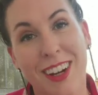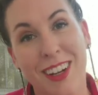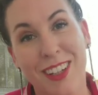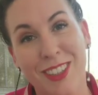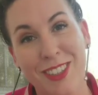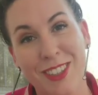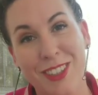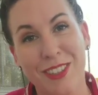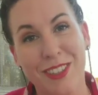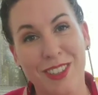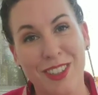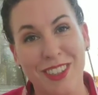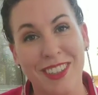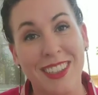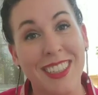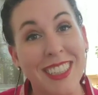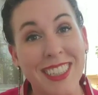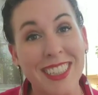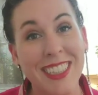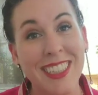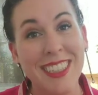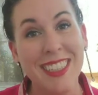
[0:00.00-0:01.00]
our social
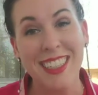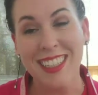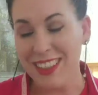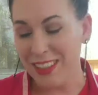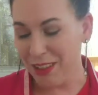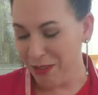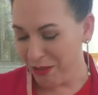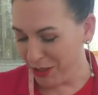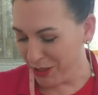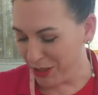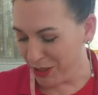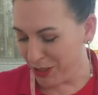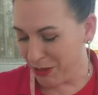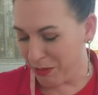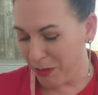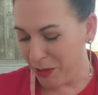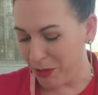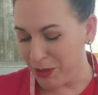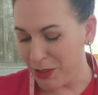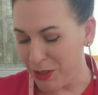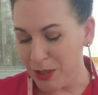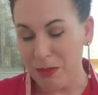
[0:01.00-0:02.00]
distancing that we're
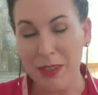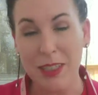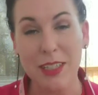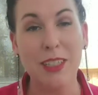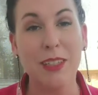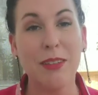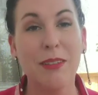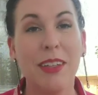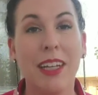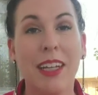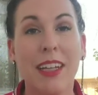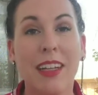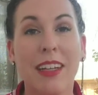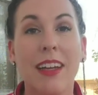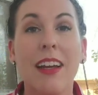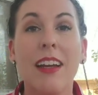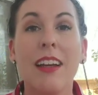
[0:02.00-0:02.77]
supposed to be doing,